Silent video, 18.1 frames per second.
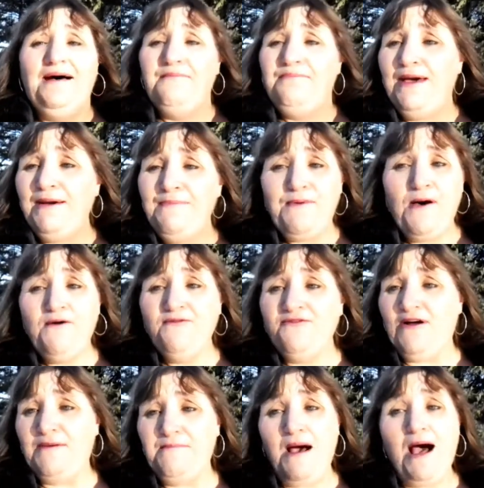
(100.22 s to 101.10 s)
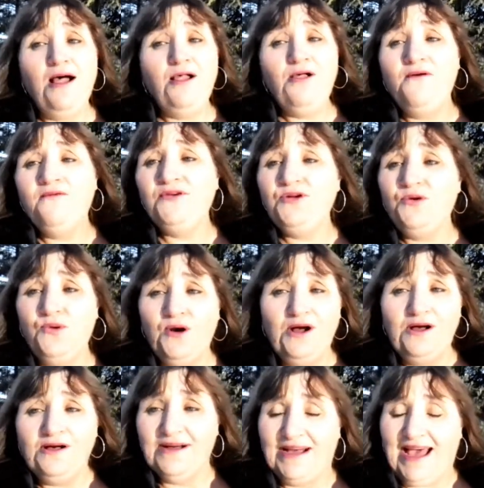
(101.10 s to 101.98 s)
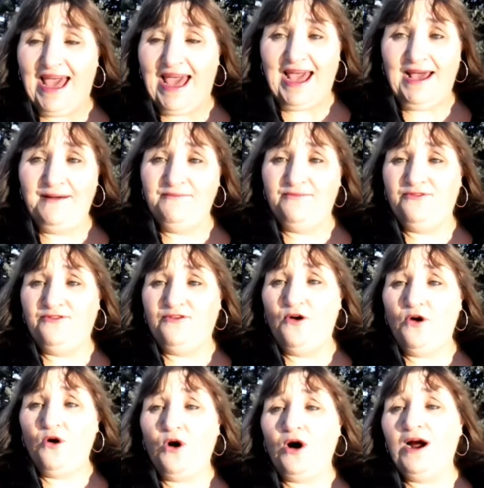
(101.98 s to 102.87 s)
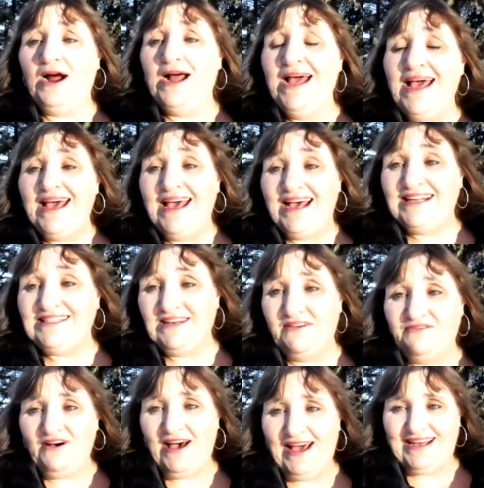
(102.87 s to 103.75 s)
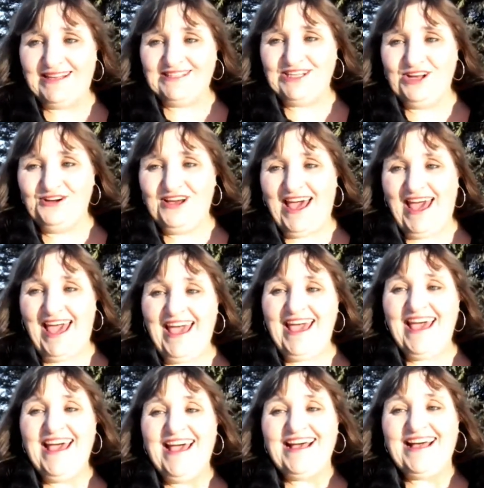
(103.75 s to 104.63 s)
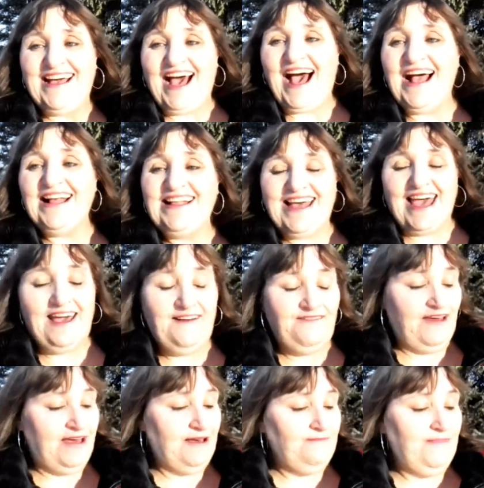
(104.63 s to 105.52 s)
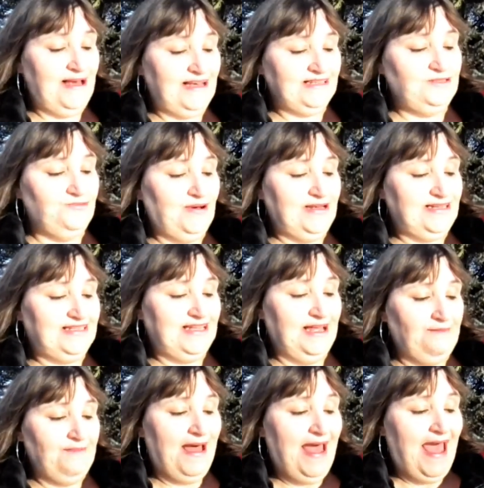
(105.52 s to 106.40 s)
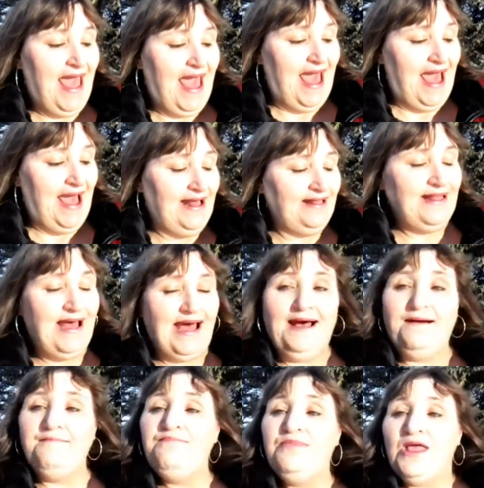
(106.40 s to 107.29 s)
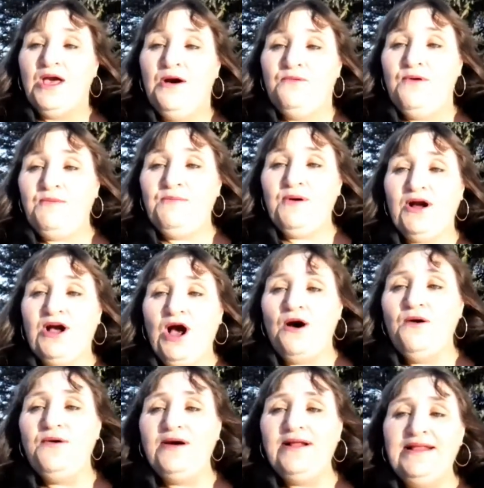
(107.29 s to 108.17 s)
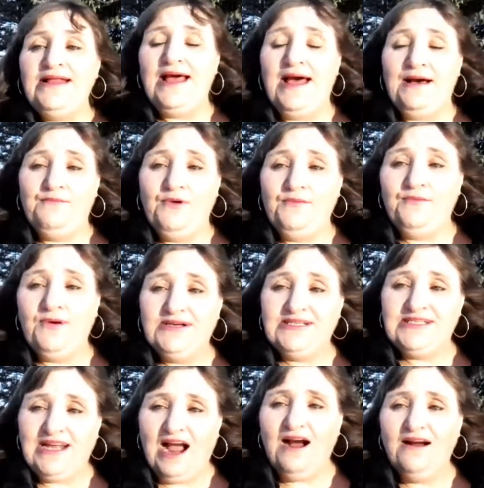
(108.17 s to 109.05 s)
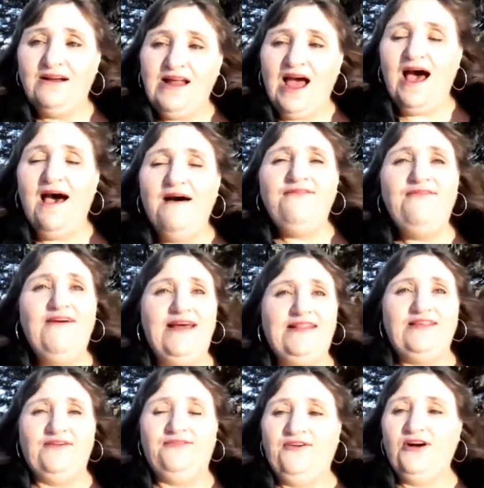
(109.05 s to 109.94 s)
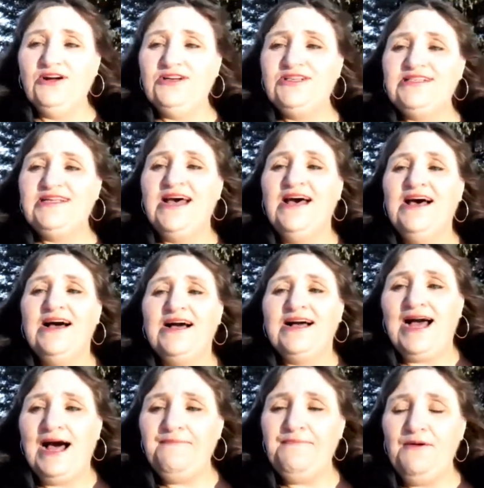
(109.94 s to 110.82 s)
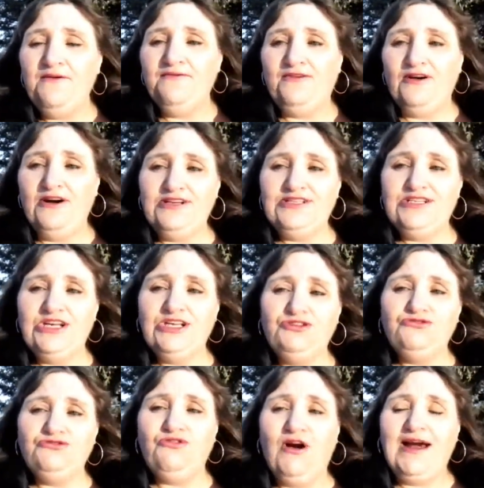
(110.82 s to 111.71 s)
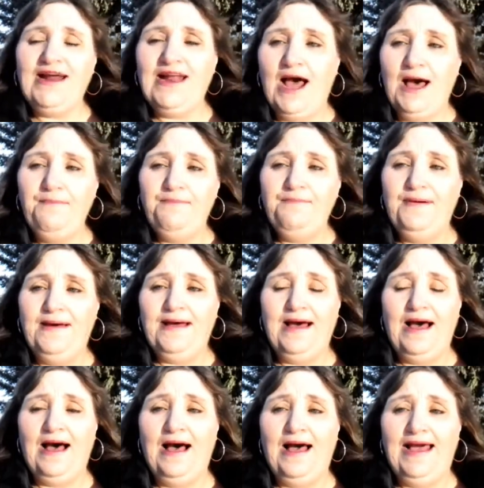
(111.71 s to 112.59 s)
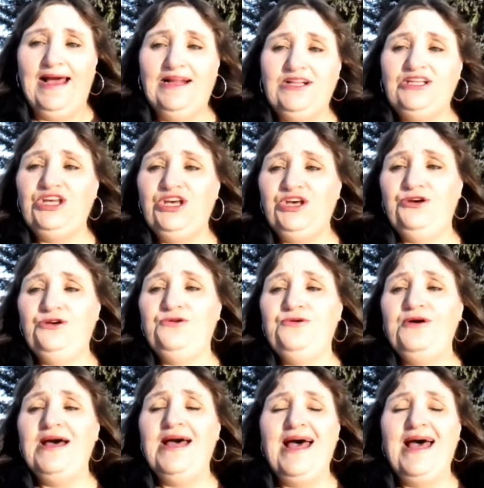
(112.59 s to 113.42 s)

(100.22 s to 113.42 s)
people from all over the world came for his advice, okay? God gave him his wisdom. And when we're starting off, it's the first couple verses right up into